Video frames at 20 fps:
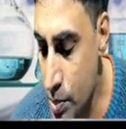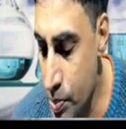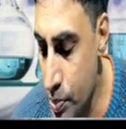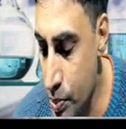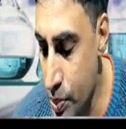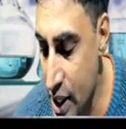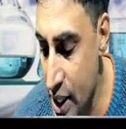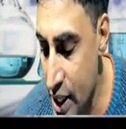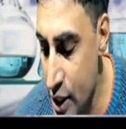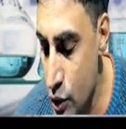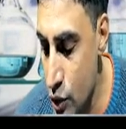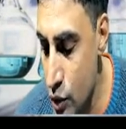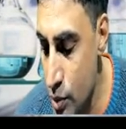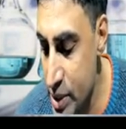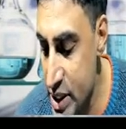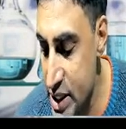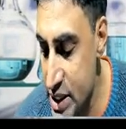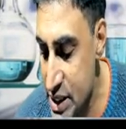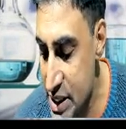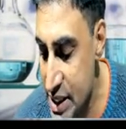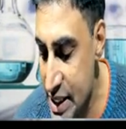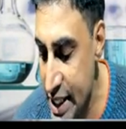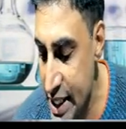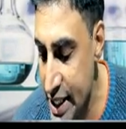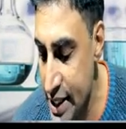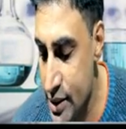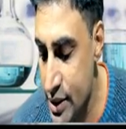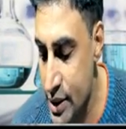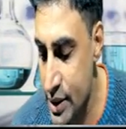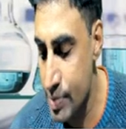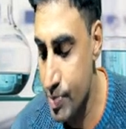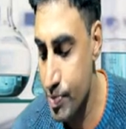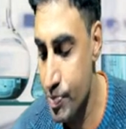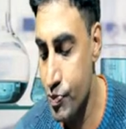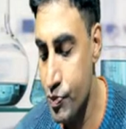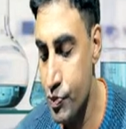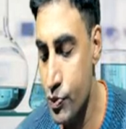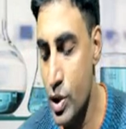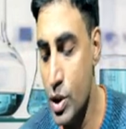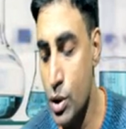Pyro means heat.
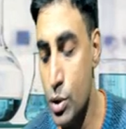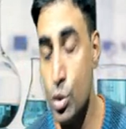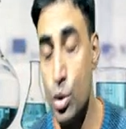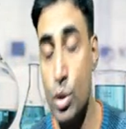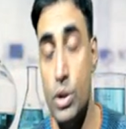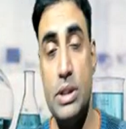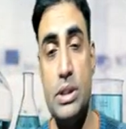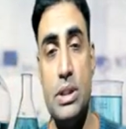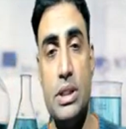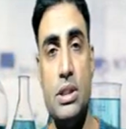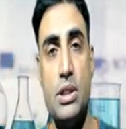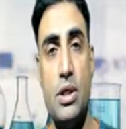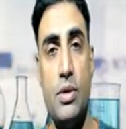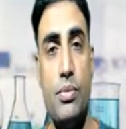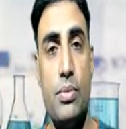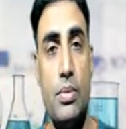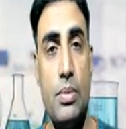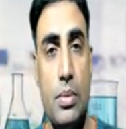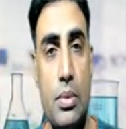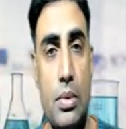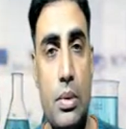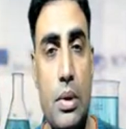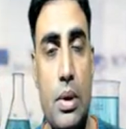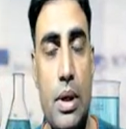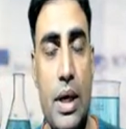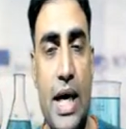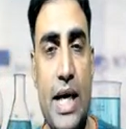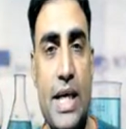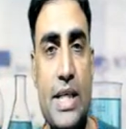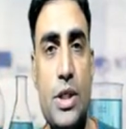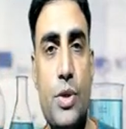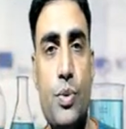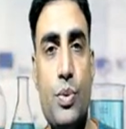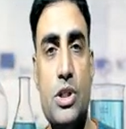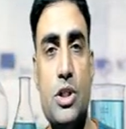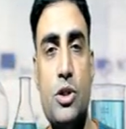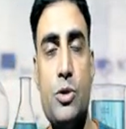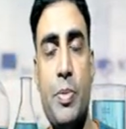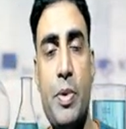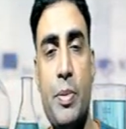So this is the acid which
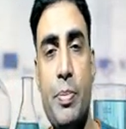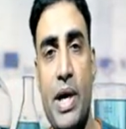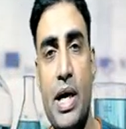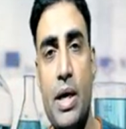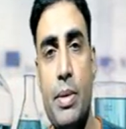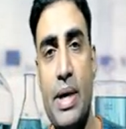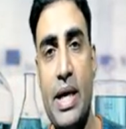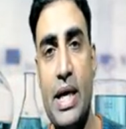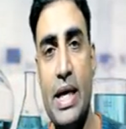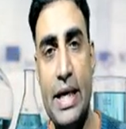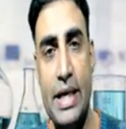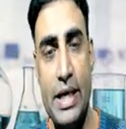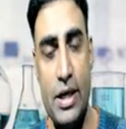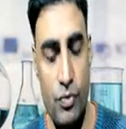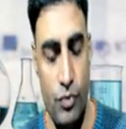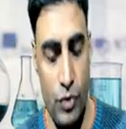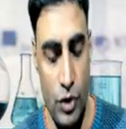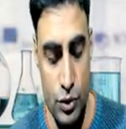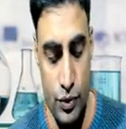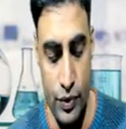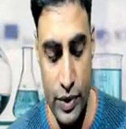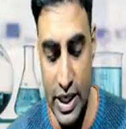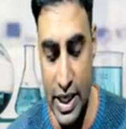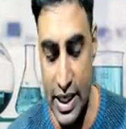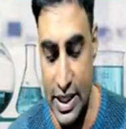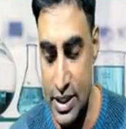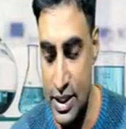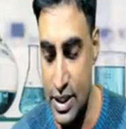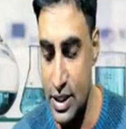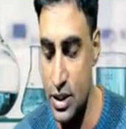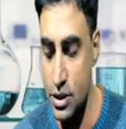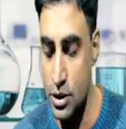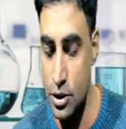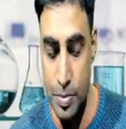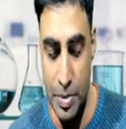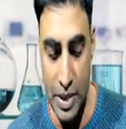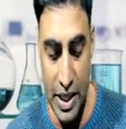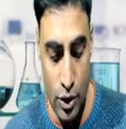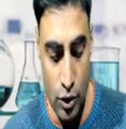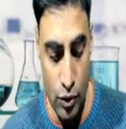is prepared by heating phosphoric acid. This is
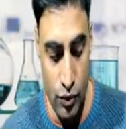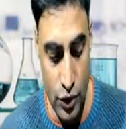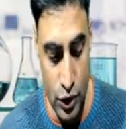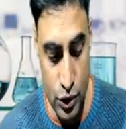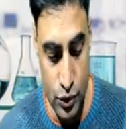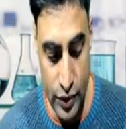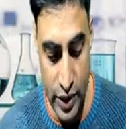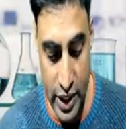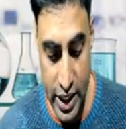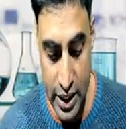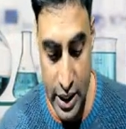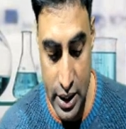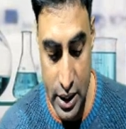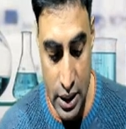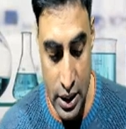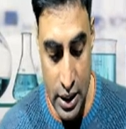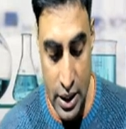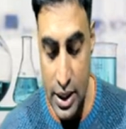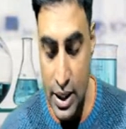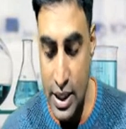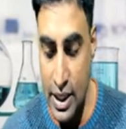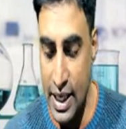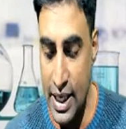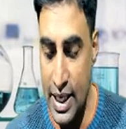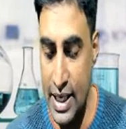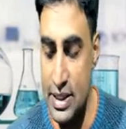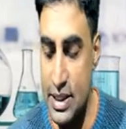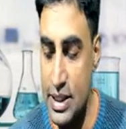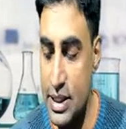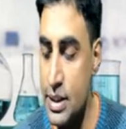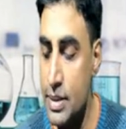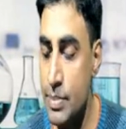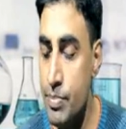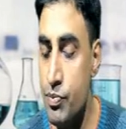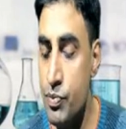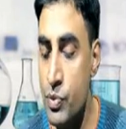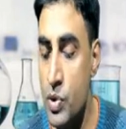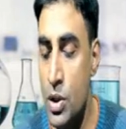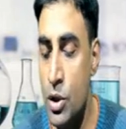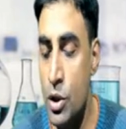pyrophosphoric acid.
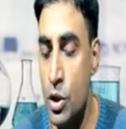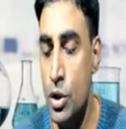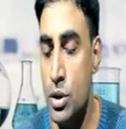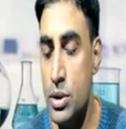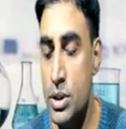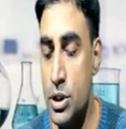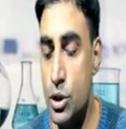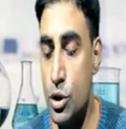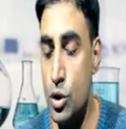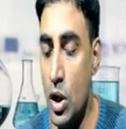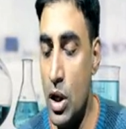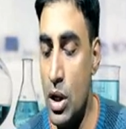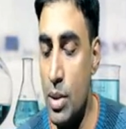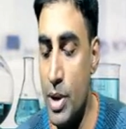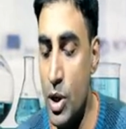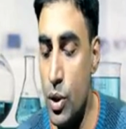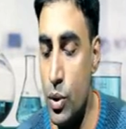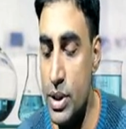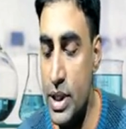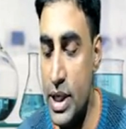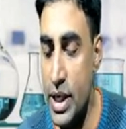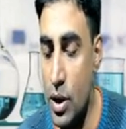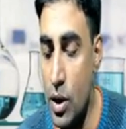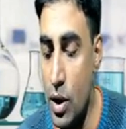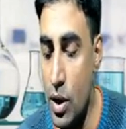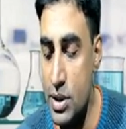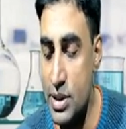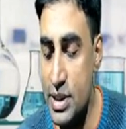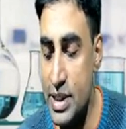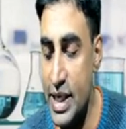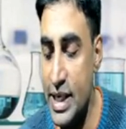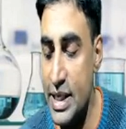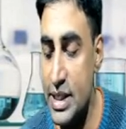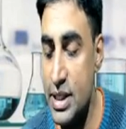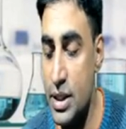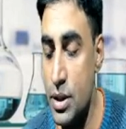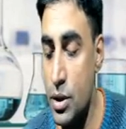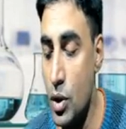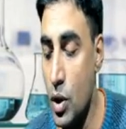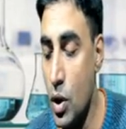This is all about their oxides
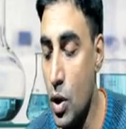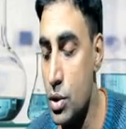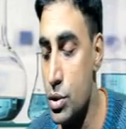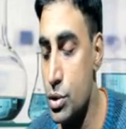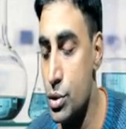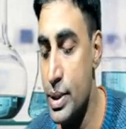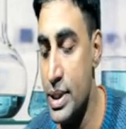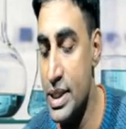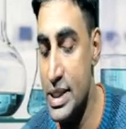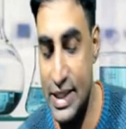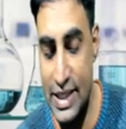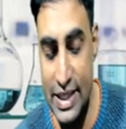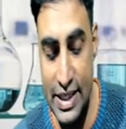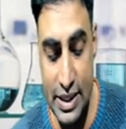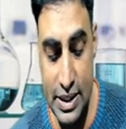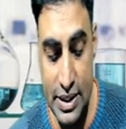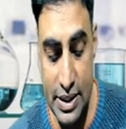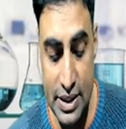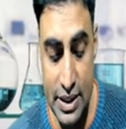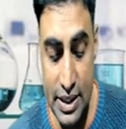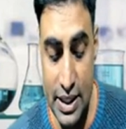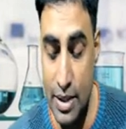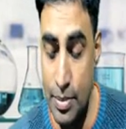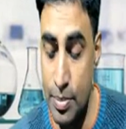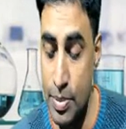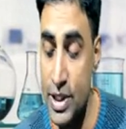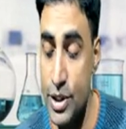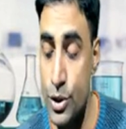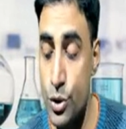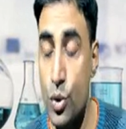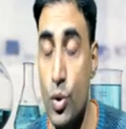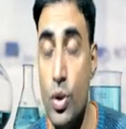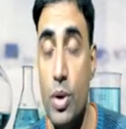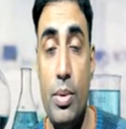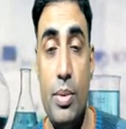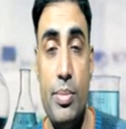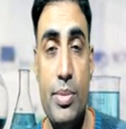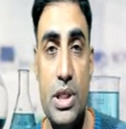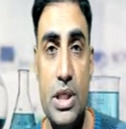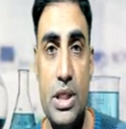and oxo acids. And please do
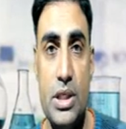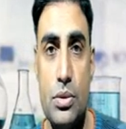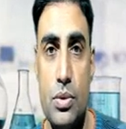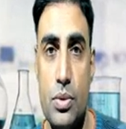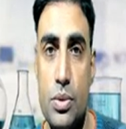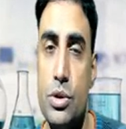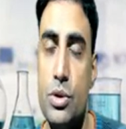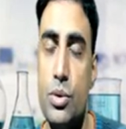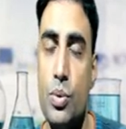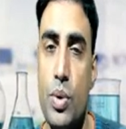remember these questions.